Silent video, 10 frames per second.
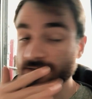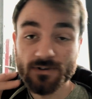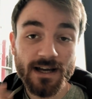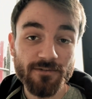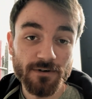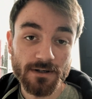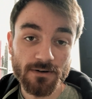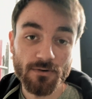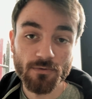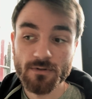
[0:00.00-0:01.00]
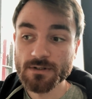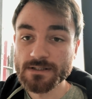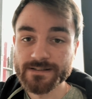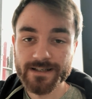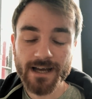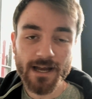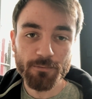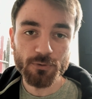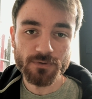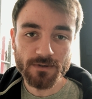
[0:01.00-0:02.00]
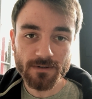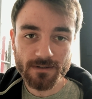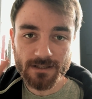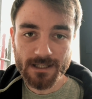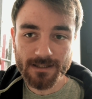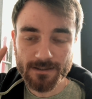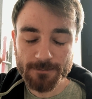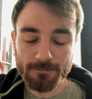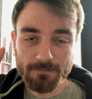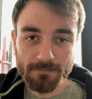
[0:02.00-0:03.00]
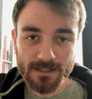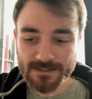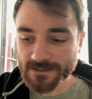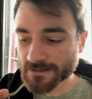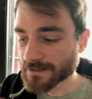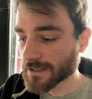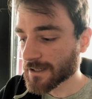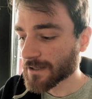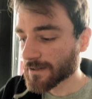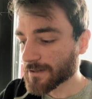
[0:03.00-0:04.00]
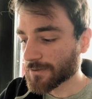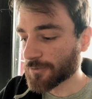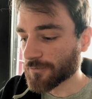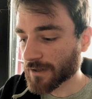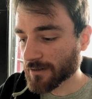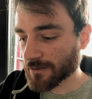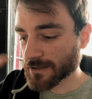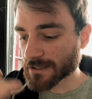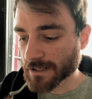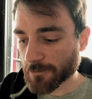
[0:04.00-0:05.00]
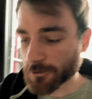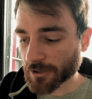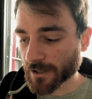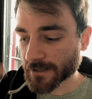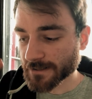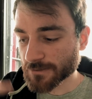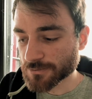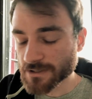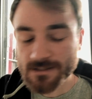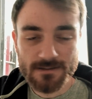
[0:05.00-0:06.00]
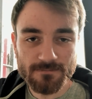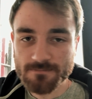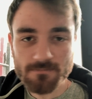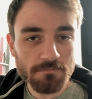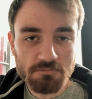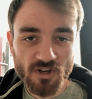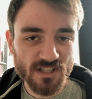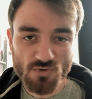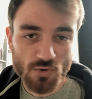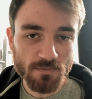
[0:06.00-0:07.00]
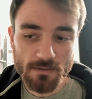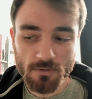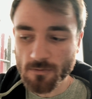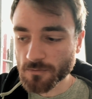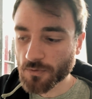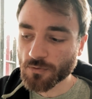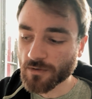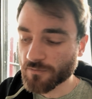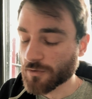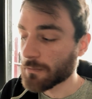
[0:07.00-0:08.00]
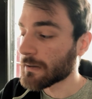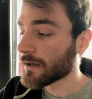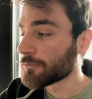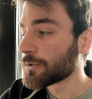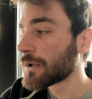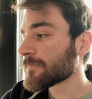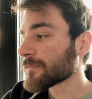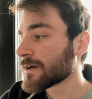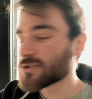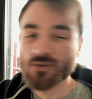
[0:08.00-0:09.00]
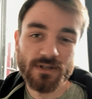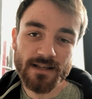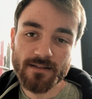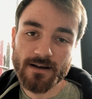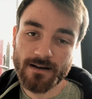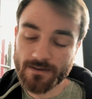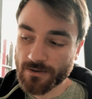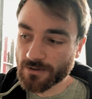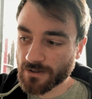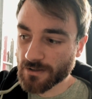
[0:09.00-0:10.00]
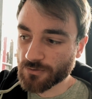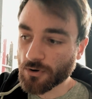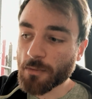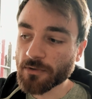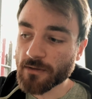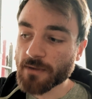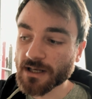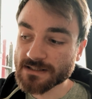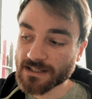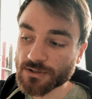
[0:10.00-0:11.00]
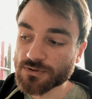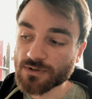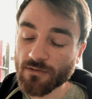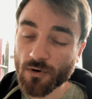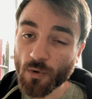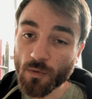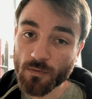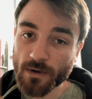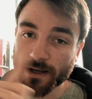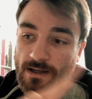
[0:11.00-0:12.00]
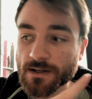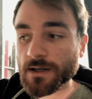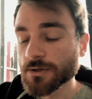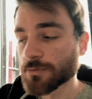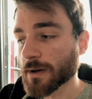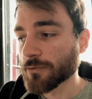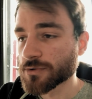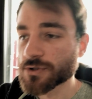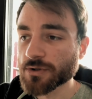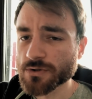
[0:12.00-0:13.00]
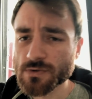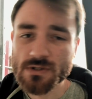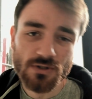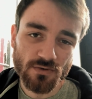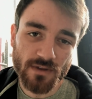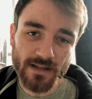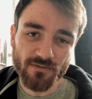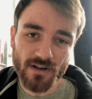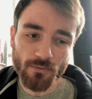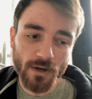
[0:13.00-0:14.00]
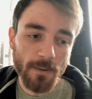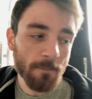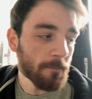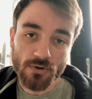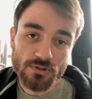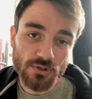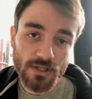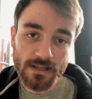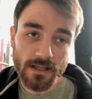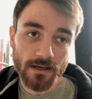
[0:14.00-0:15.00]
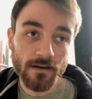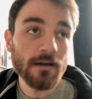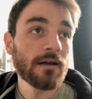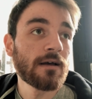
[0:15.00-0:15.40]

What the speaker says: driver on these Harry Potter buses, you know, very gentleman-like, who just transfers people to and from Pinewood. So you get there, you hop on the bus and you travel all the way to Pinewood Studio, so it's not that far away. Once you get there,